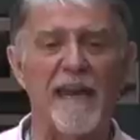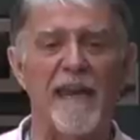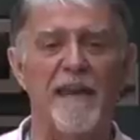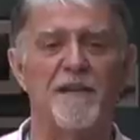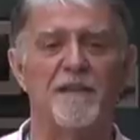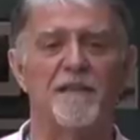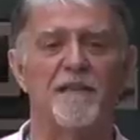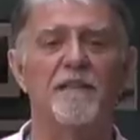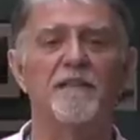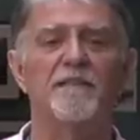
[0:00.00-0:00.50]

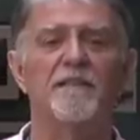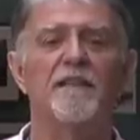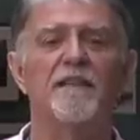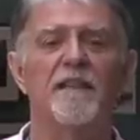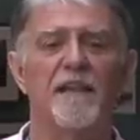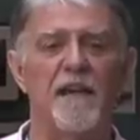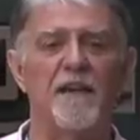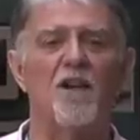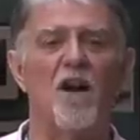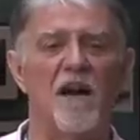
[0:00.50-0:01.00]
Canada,
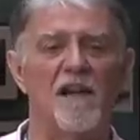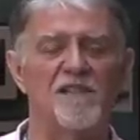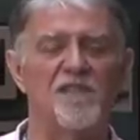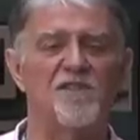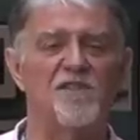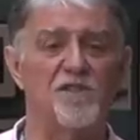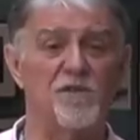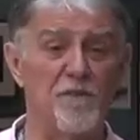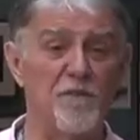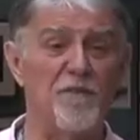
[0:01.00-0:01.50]
it
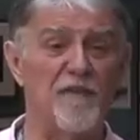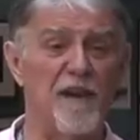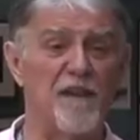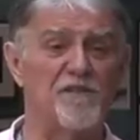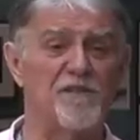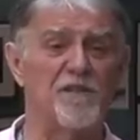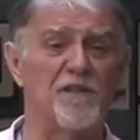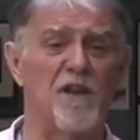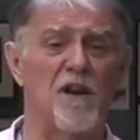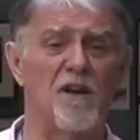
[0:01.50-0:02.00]
costs
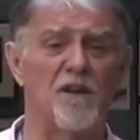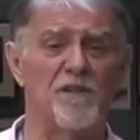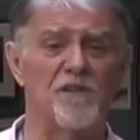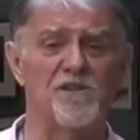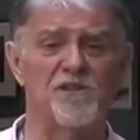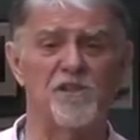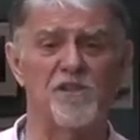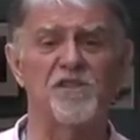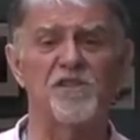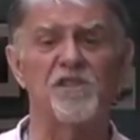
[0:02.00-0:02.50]

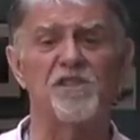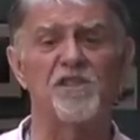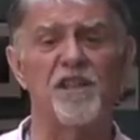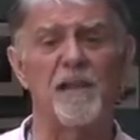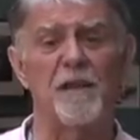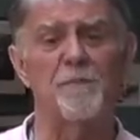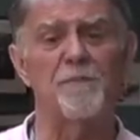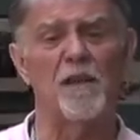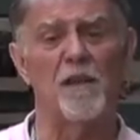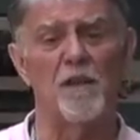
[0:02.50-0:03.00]
$2,000 just to
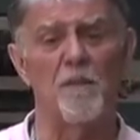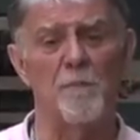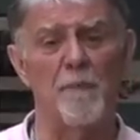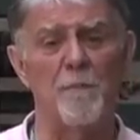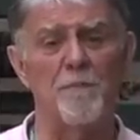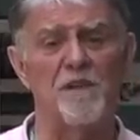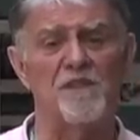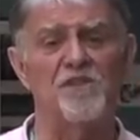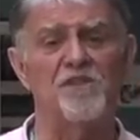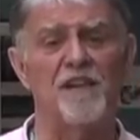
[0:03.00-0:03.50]
set up the
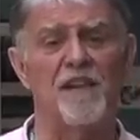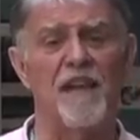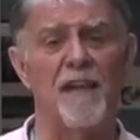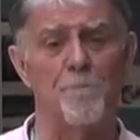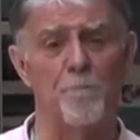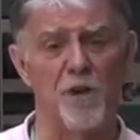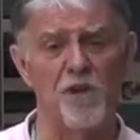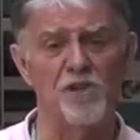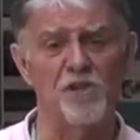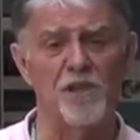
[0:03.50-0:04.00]
commitments to
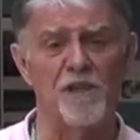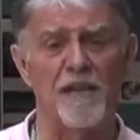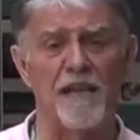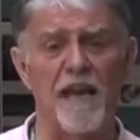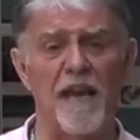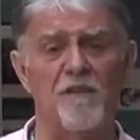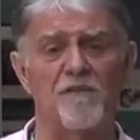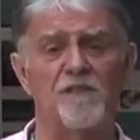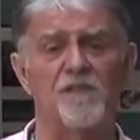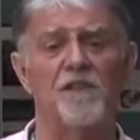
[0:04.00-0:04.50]
get merchant
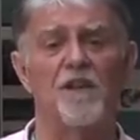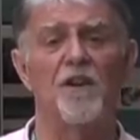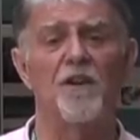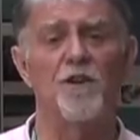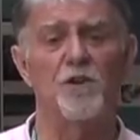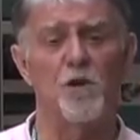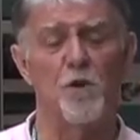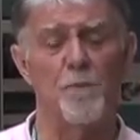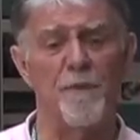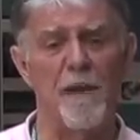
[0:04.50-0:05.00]
accounts,
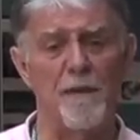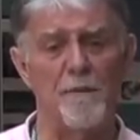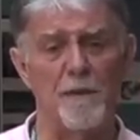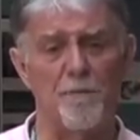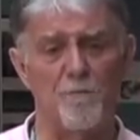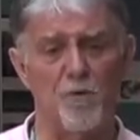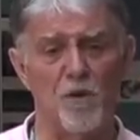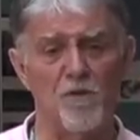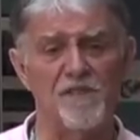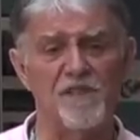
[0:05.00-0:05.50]
your
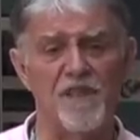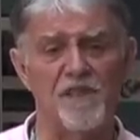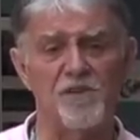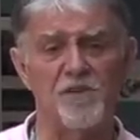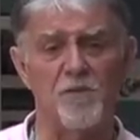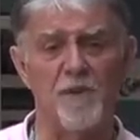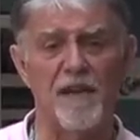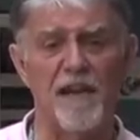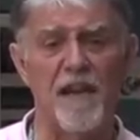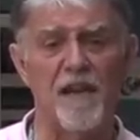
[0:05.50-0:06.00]
payment
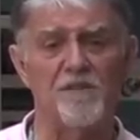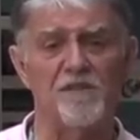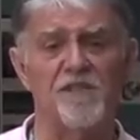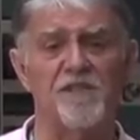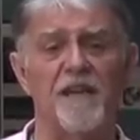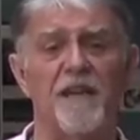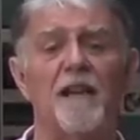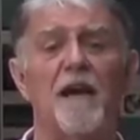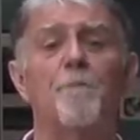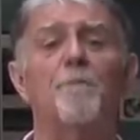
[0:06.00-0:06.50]
processor accounts
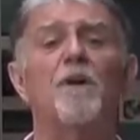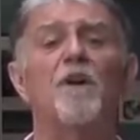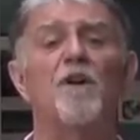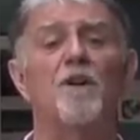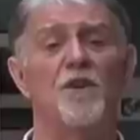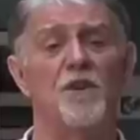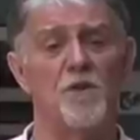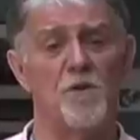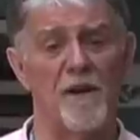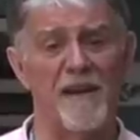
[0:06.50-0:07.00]
set up,
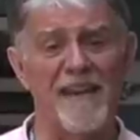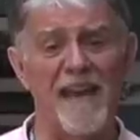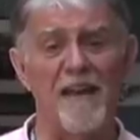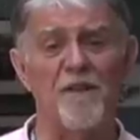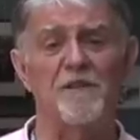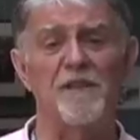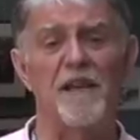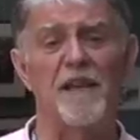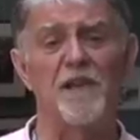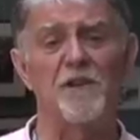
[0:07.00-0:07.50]
your
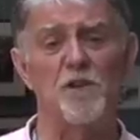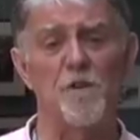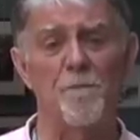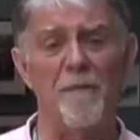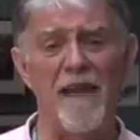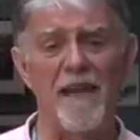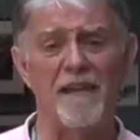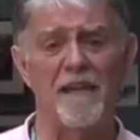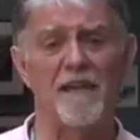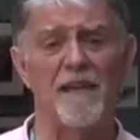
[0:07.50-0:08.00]
accounting and your
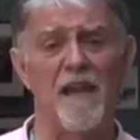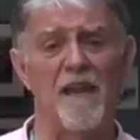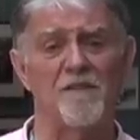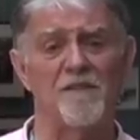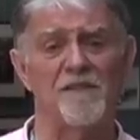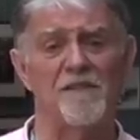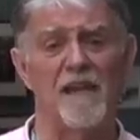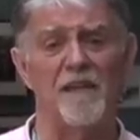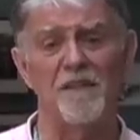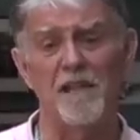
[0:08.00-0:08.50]
bank
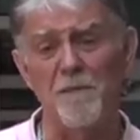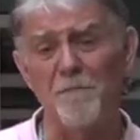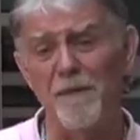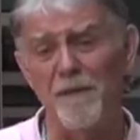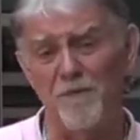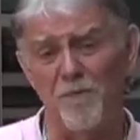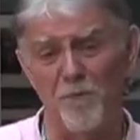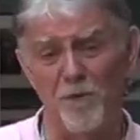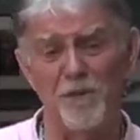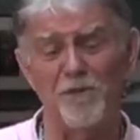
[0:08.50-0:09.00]
accounts. And the
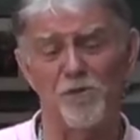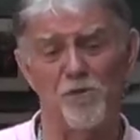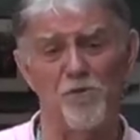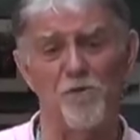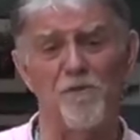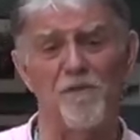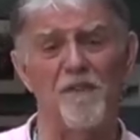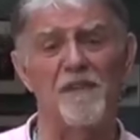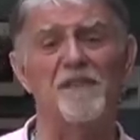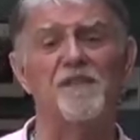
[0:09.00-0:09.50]
real
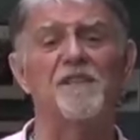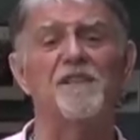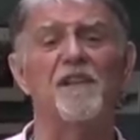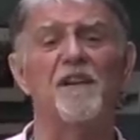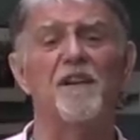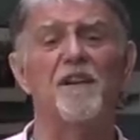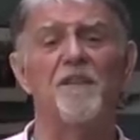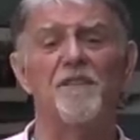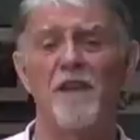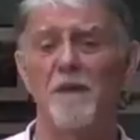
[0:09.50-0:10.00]
truth is
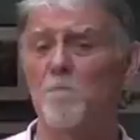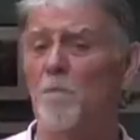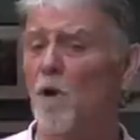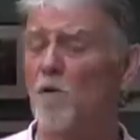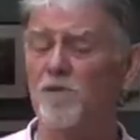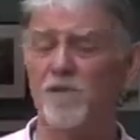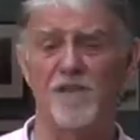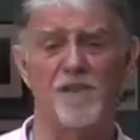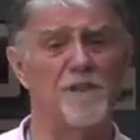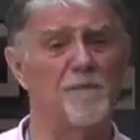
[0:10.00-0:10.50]
that
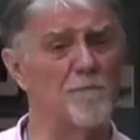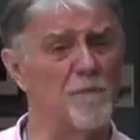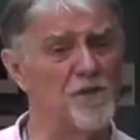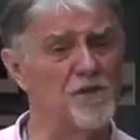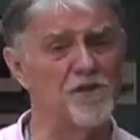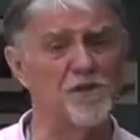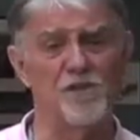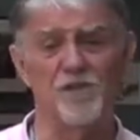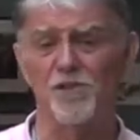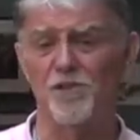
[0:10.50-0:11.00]
most
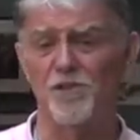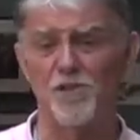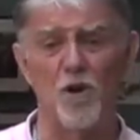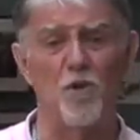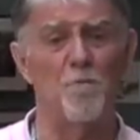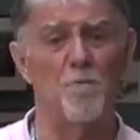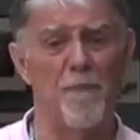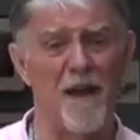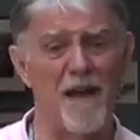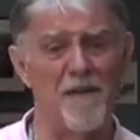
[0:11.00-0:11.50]
merchants
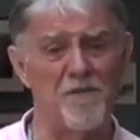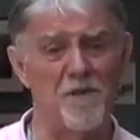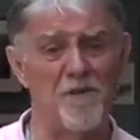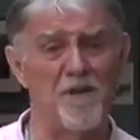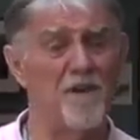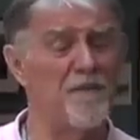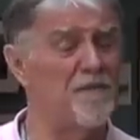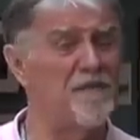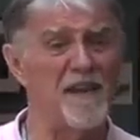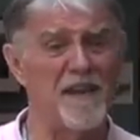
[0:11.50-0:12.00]
don't bother.
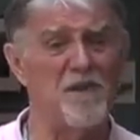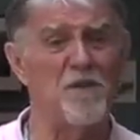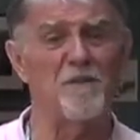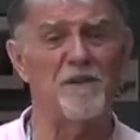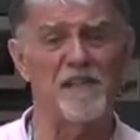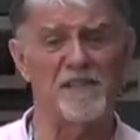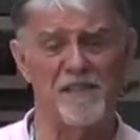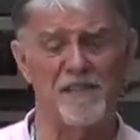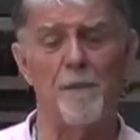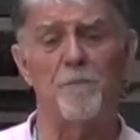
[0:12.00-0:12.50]
They
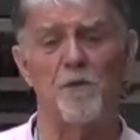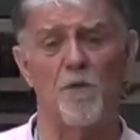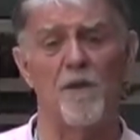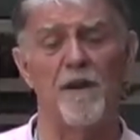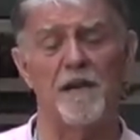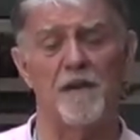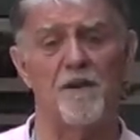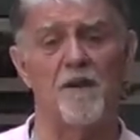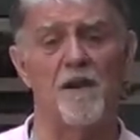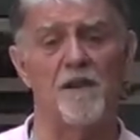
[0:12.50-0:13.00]
don't accept
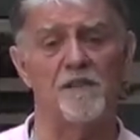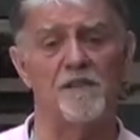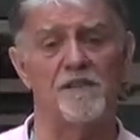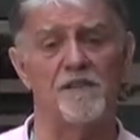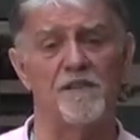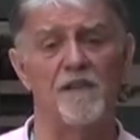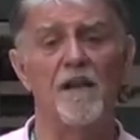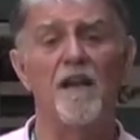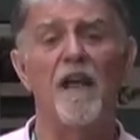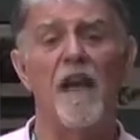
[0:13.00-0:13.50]
credit
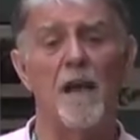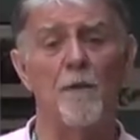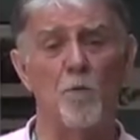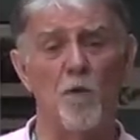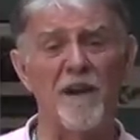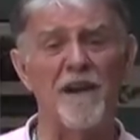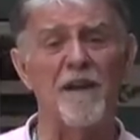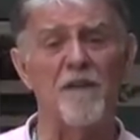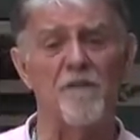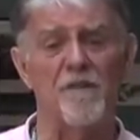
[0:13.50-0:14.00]
cards. And
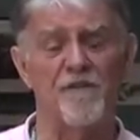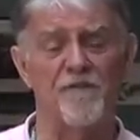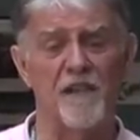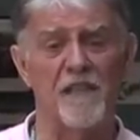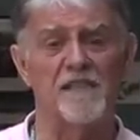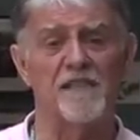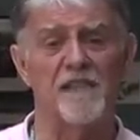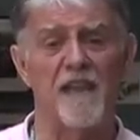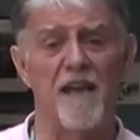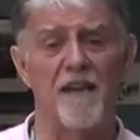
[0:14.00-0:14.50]
we're here to
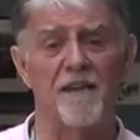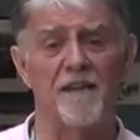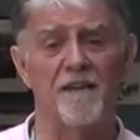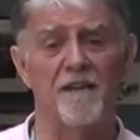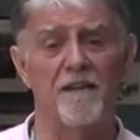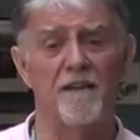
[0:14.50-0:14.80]
fix that.